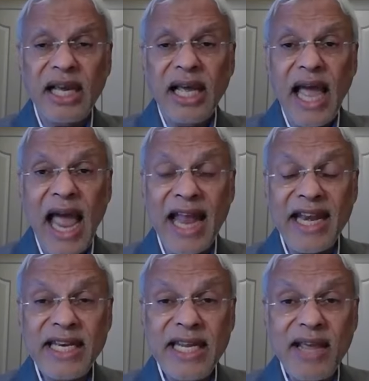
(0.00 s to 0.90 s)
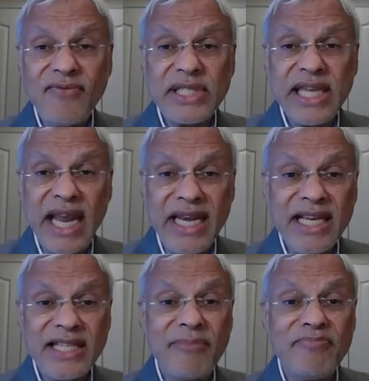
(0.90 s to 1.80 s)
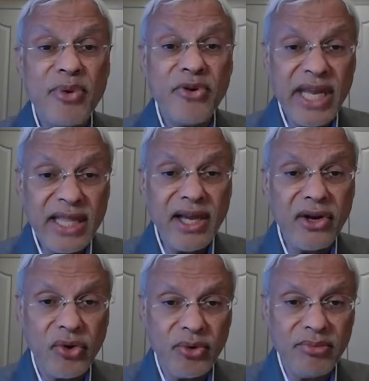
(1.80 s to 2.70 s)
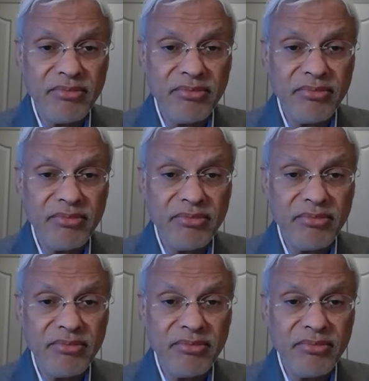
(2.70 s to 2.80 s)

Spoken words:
And it gives India some breathing room